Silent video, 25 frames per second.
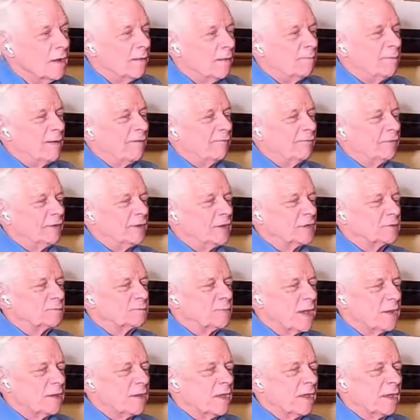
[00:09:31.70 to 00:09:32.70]
Beverly is
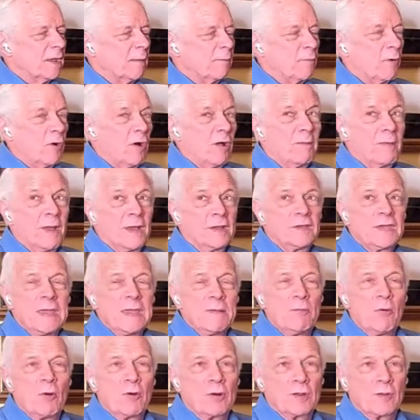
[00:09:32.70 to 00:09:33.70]
packing up all my
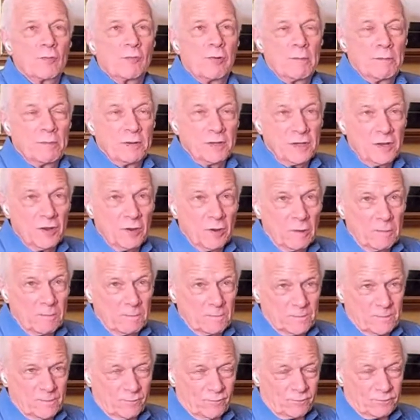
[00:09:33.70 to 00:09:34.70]
keyboard equipment
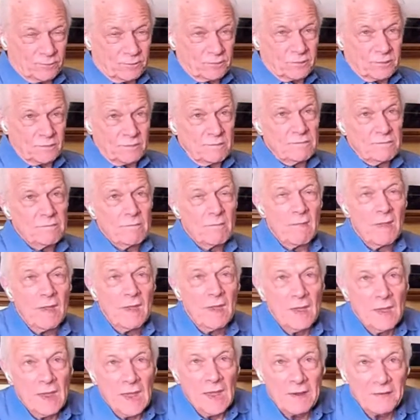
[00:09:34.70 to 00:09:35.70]
here.
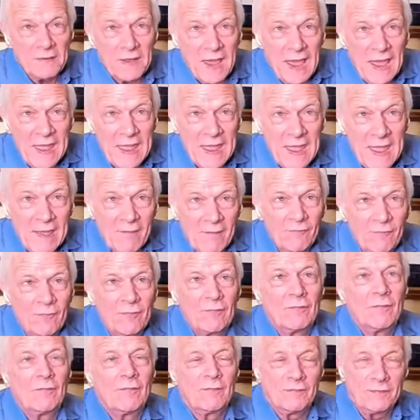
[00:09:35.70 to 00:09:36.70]
And I have
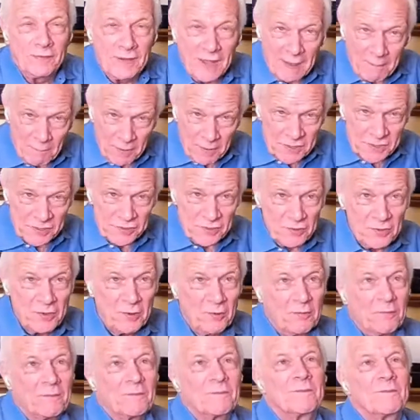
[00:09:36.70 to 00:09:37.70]
not much to
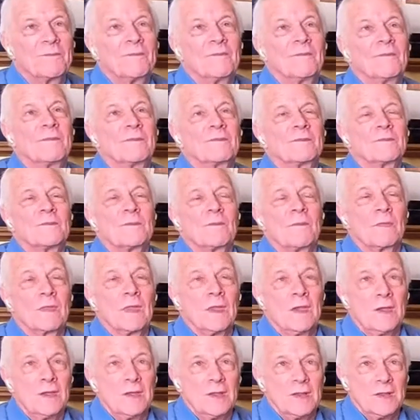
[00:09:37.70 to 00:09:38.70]
do.
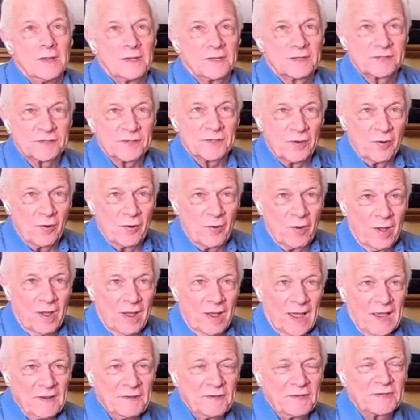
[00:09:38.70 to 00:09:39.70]
So
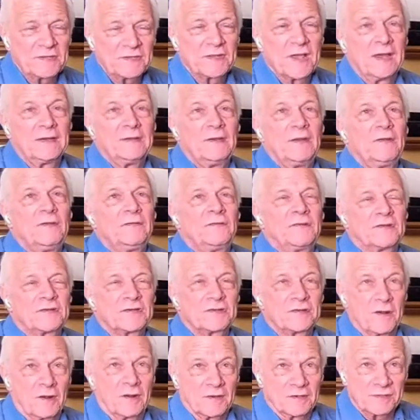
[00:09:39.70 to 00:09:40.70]
I decided to
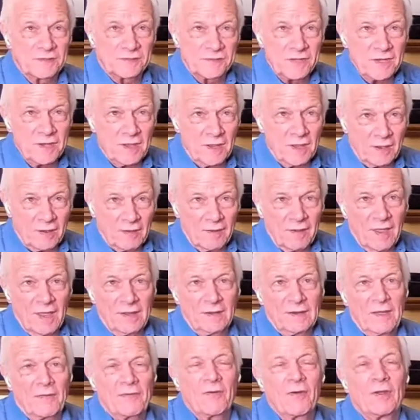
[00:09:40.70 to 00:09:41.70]
start singing.
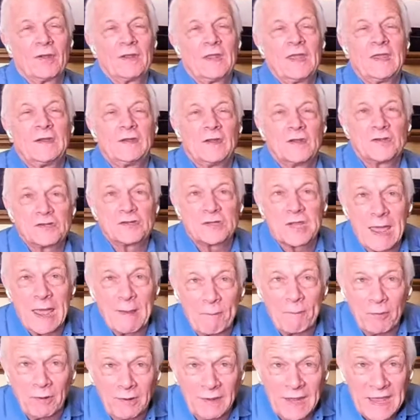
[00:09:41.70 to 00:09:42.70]
And I thought, in a
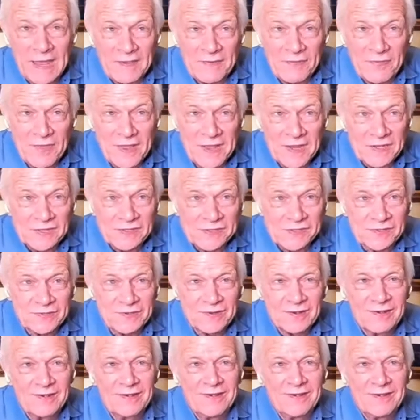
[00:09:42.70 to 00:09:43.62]
chapel like this,